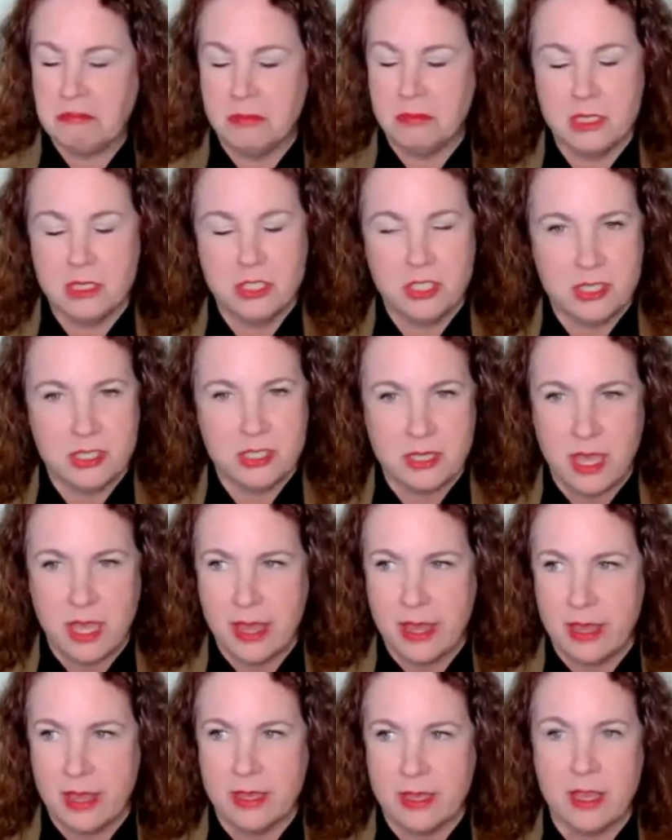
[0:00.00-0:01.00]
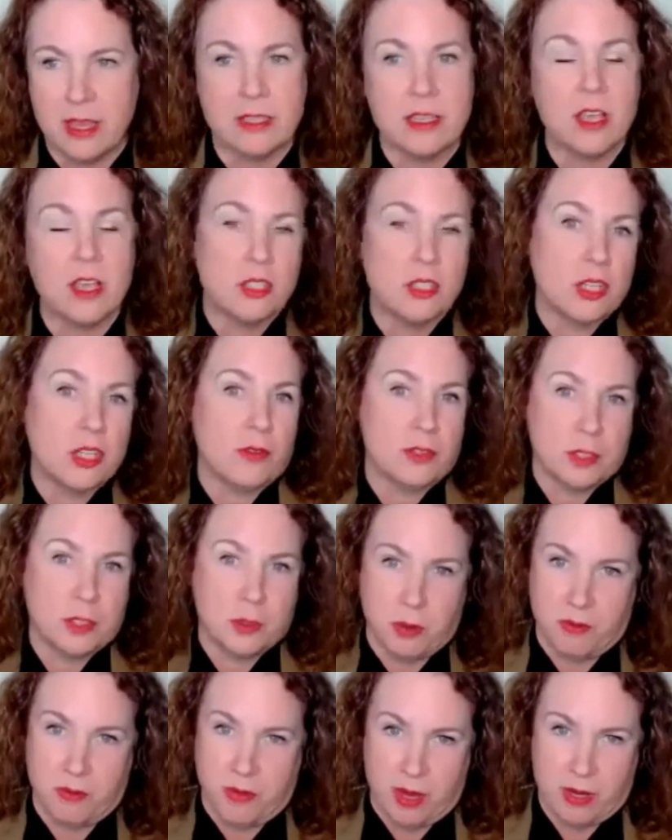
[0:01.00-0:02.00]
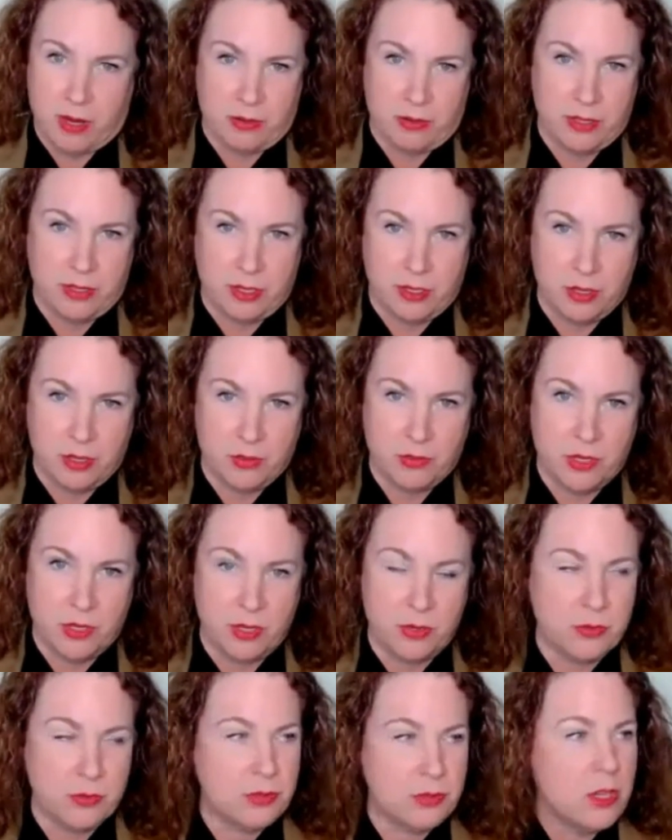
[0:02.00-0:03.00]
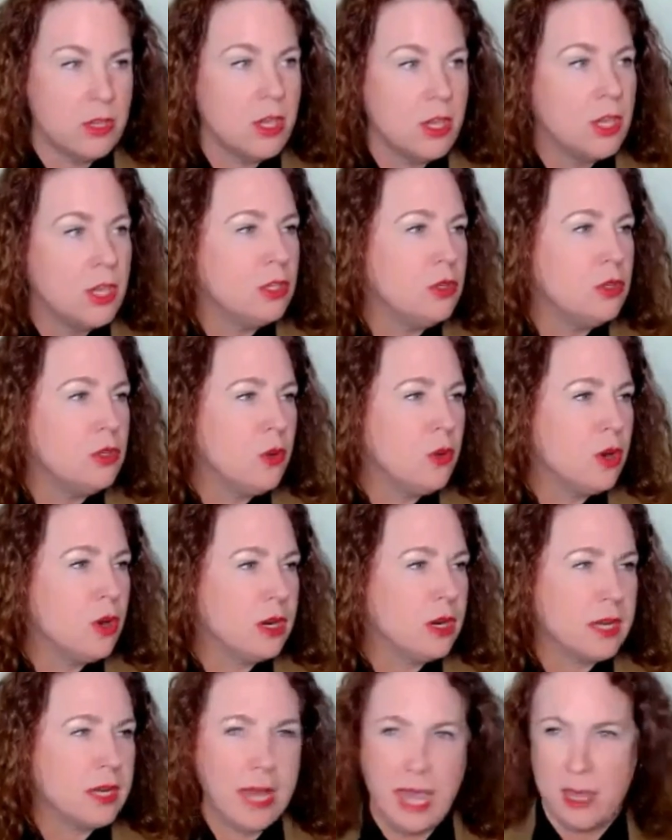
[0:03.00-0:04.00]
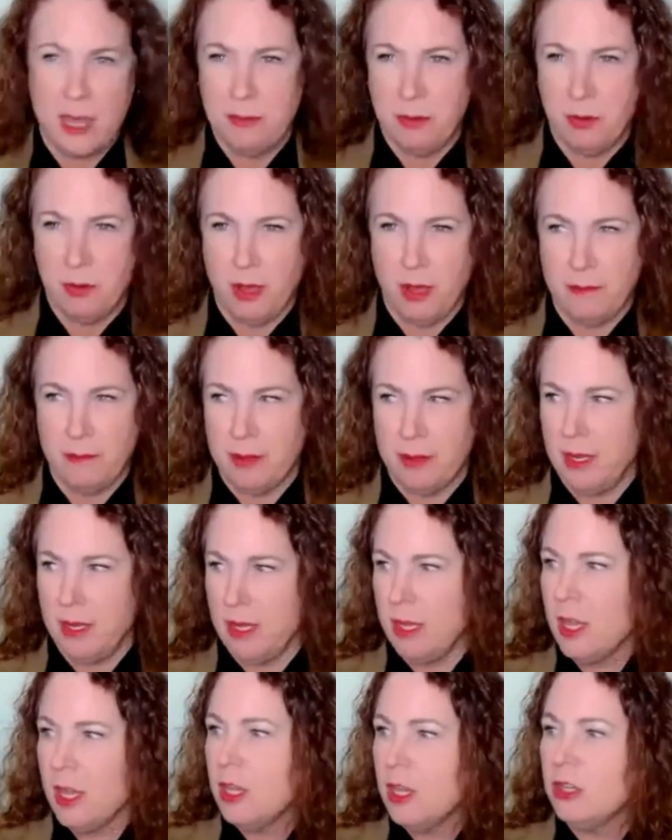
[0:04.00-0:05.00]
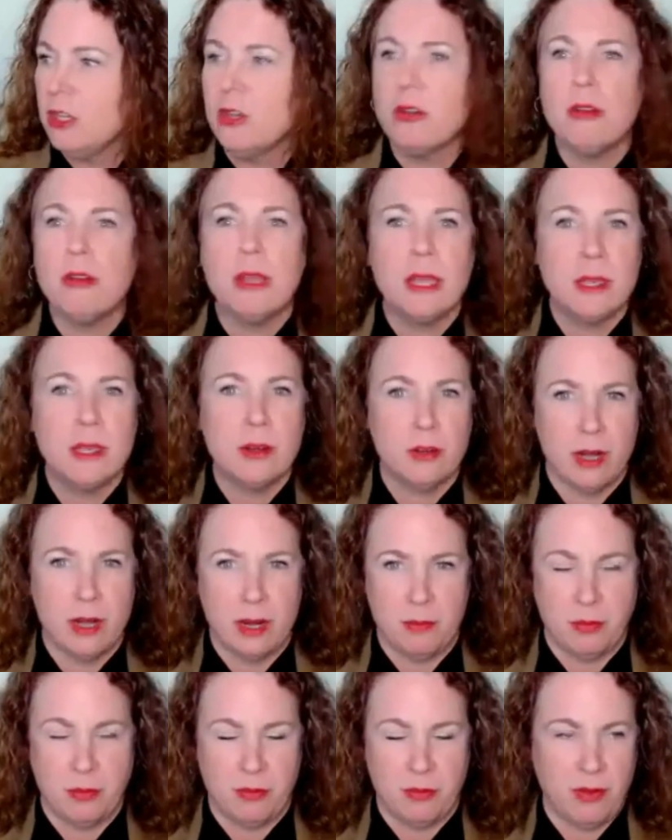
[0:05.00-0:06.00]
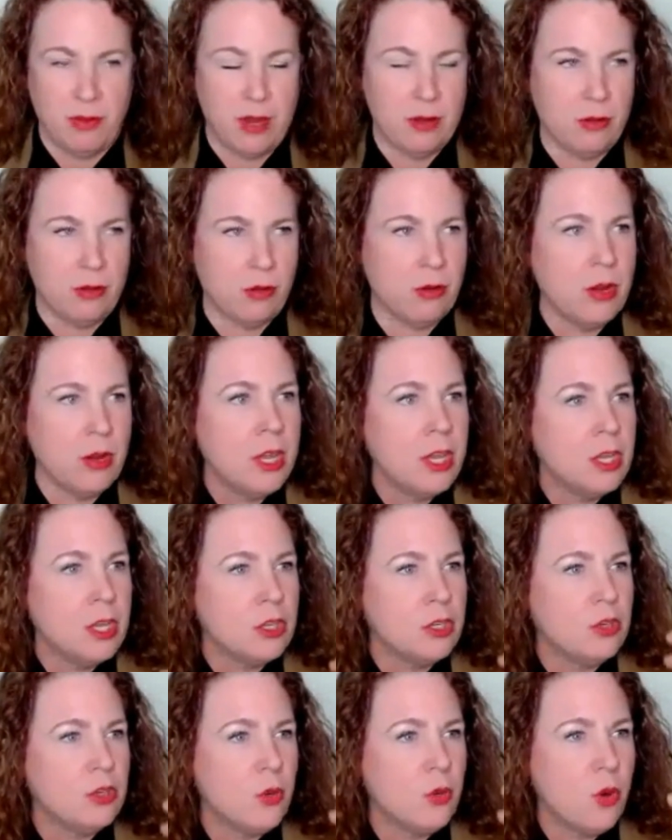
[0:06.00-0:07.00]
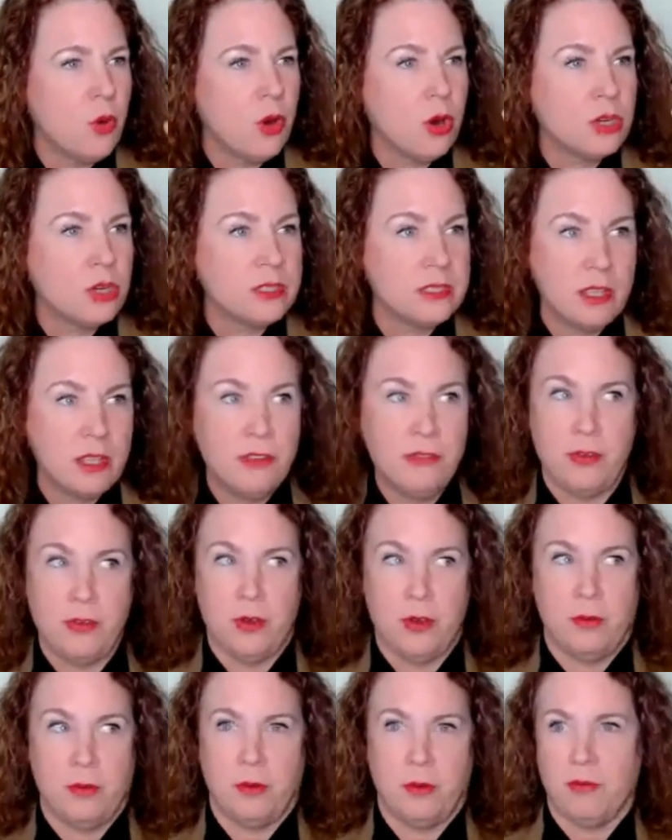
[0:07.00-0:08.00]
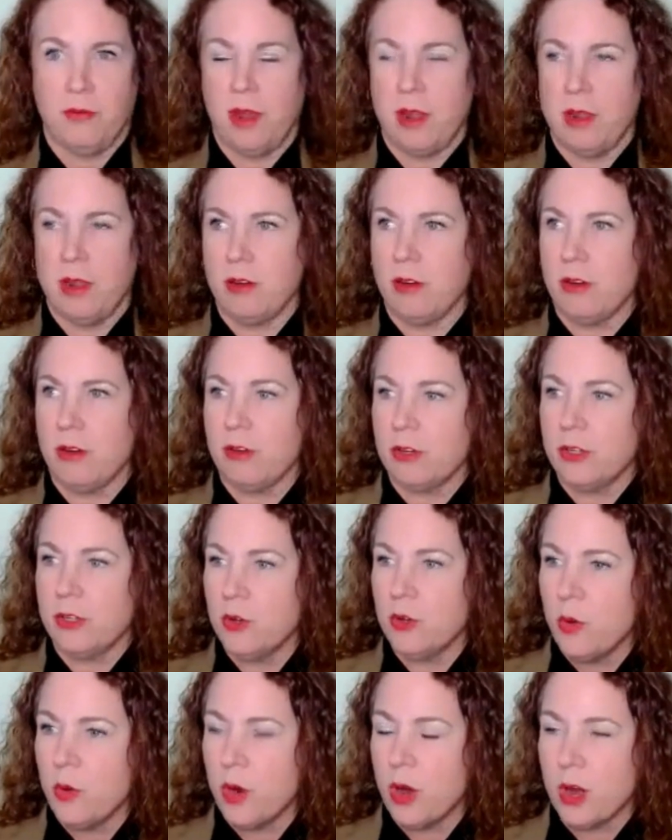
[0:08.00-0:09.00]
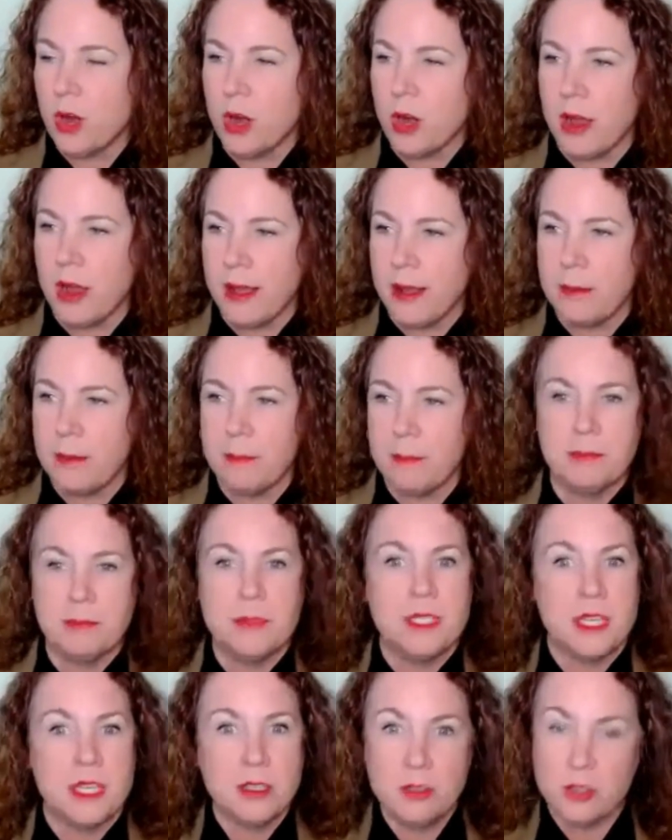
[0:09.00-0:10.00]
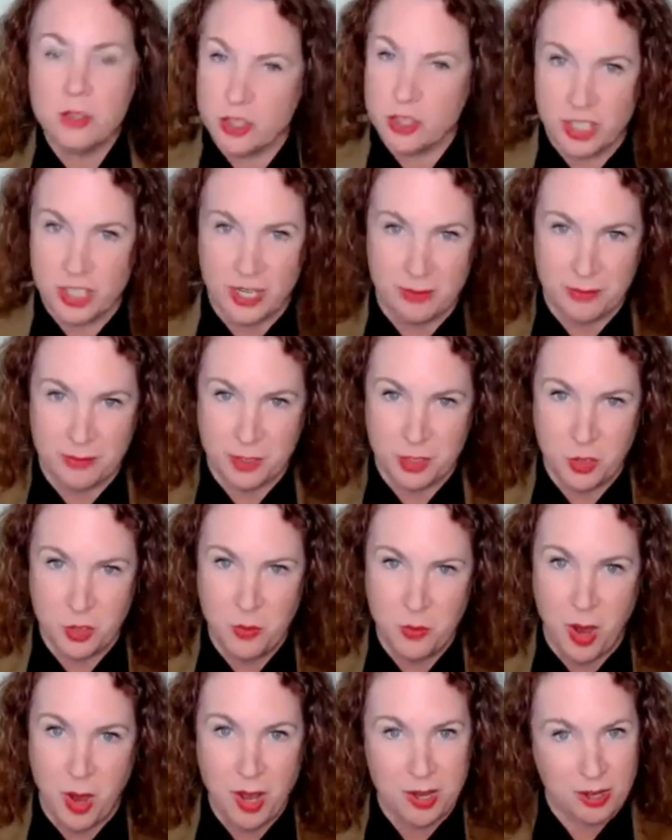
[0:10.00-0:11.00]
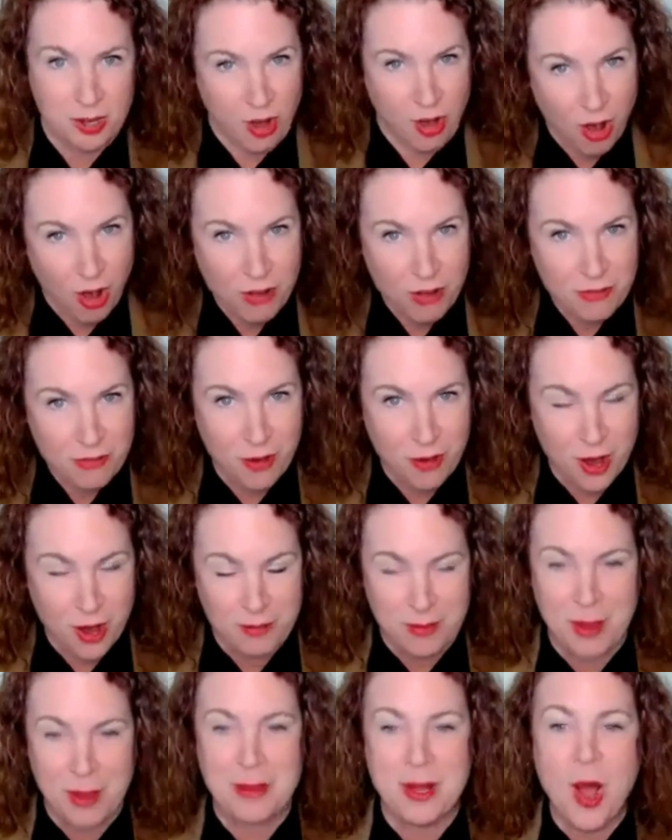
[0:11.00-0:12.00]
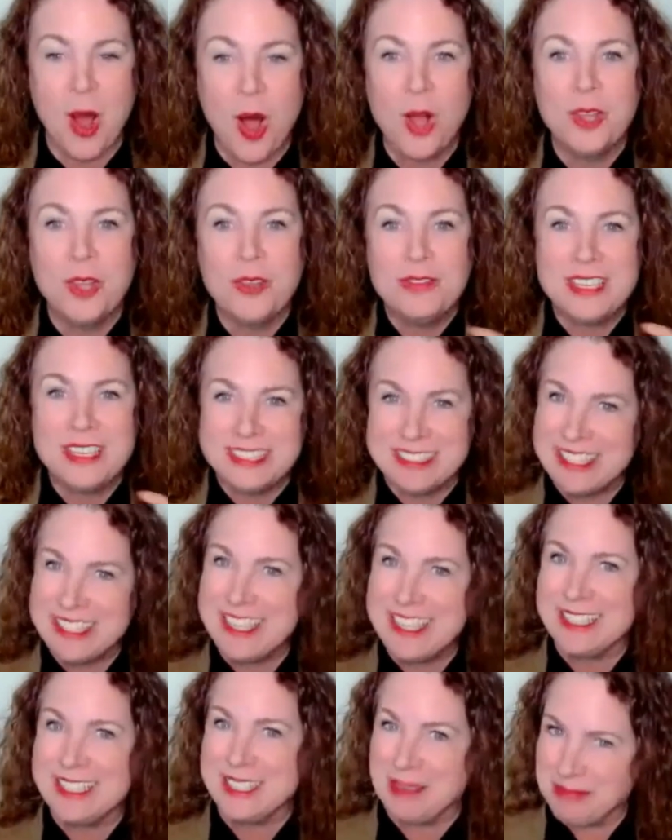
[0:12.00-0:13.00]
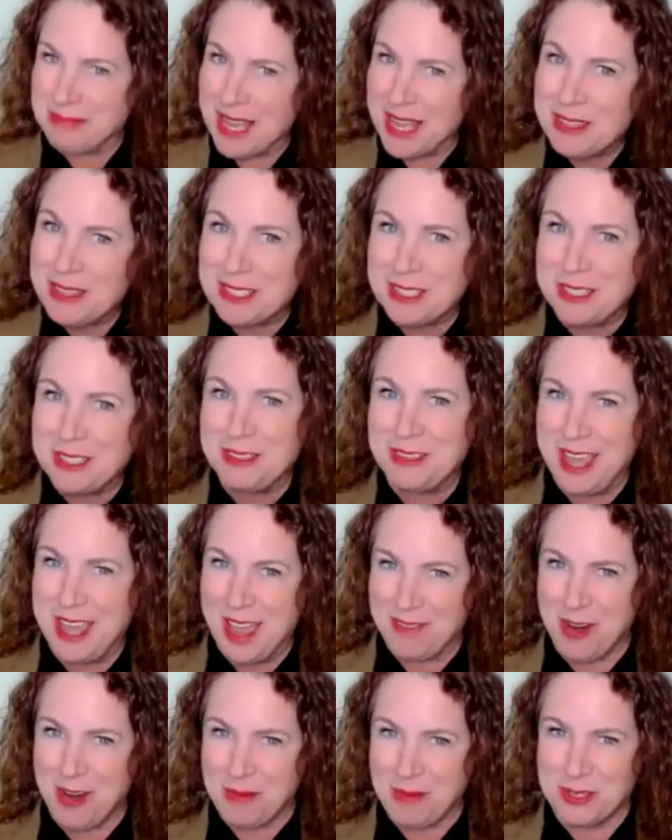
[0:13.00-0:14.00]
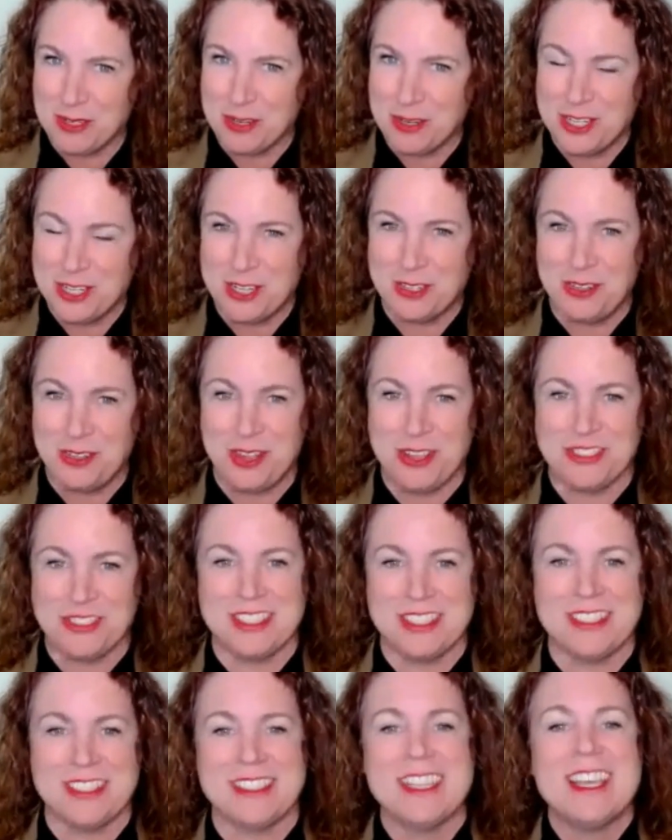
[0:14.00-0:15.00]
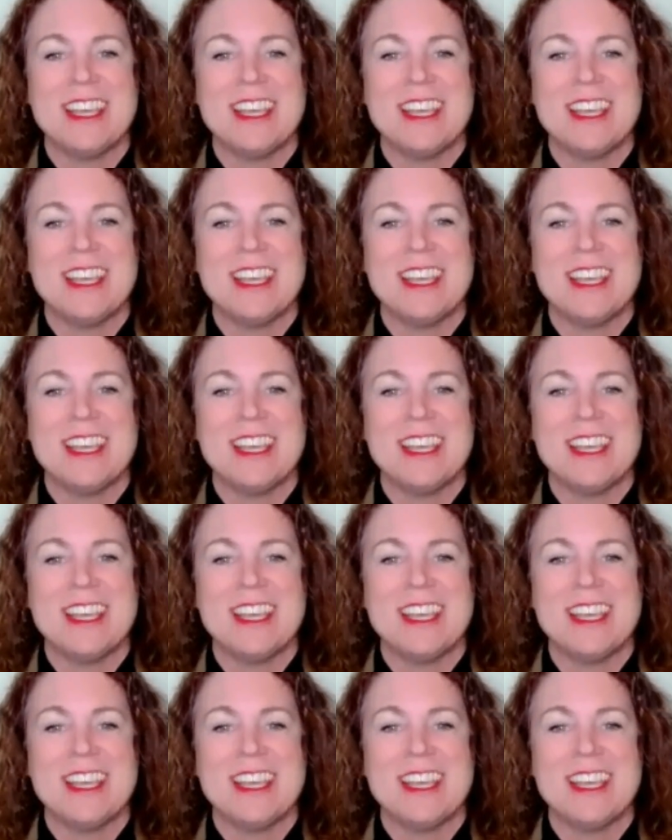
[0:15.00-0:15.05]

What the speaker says: let's just say, a service provider that you use, your cable company, your internet provider, your cell phone provider, your dealership that you bought a car from. I mean, all of these things, I'm telling you, they have arbitration clauses.